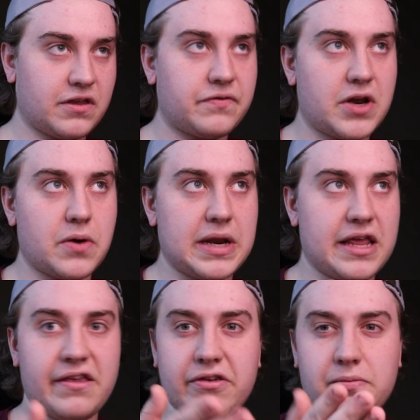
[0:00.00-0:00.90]
this video,
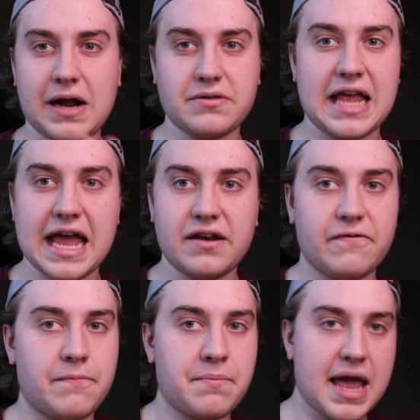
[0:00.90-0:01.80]
it is around the end
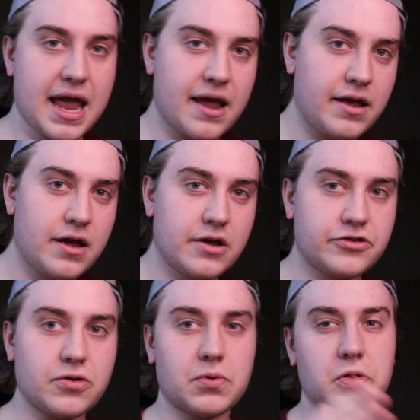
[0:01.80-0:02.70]
of May.
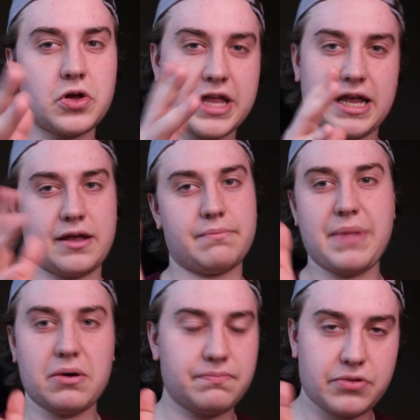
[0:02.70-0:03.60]
So we're looking
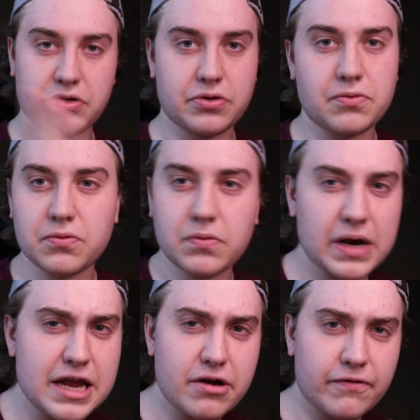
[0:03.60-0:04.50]
about
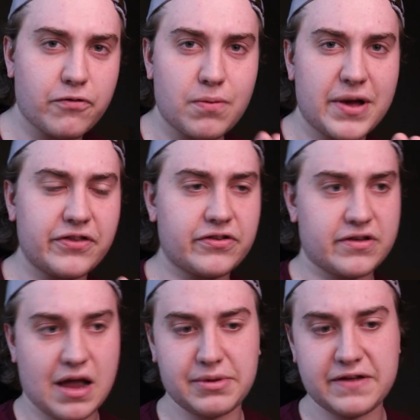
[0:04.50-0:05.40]
three or four months.
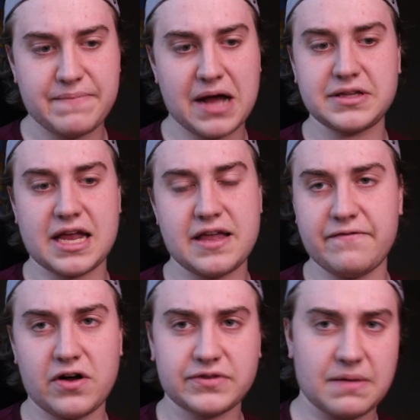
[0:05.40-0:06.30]
I believe Paldea
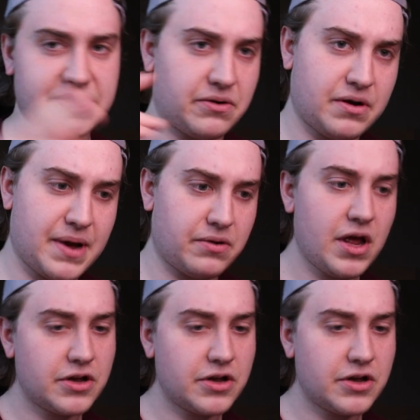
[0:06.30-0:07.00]
Evolved comes out in about